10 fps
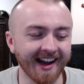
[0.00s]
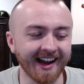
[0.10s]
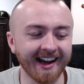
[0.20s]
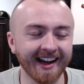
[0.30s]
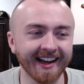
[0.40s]

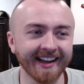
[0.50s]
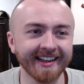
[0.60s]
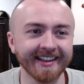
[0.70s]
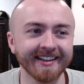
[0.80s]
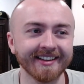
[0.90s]

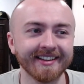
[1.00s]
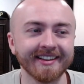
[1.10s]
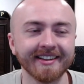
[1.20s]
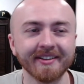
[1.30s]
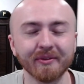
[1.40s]
I
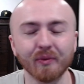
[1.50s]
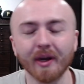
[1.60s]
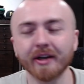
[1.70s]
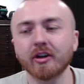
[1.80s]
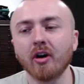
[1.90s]

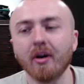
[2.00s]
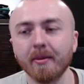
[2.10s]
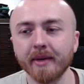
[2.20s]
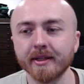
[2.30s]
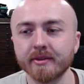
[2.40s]
read a
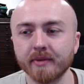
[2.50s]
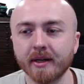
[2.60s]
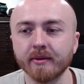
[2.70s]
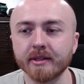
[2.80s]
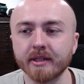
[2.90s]
comment when
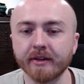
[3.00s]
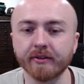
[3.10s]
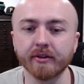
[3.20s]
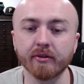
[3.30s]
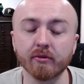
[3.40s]
I was
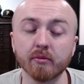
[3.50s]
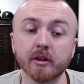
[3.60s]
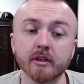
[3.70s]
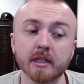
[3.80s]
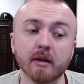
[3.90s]
cycling through
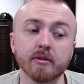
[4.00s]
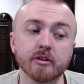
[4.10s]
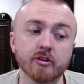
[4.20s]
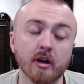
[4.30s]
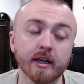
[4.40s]
because I was
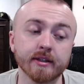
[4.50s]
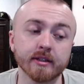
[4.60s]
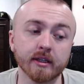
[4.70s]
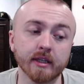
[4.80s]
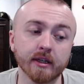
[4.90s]
trying
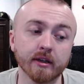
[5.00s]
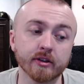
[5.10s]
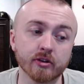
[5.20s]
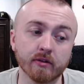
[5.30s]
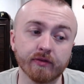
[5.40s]
to get a
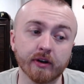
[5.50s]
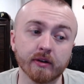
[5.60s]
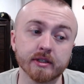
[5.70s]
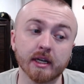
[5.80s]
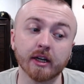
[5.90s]
certain
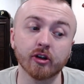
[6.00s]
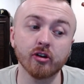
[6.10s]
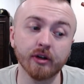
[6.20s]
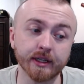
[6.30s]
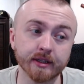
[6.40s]
fragrance that I
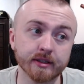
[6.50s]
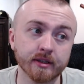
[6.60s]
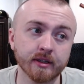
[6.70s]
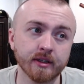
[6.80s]
couldn't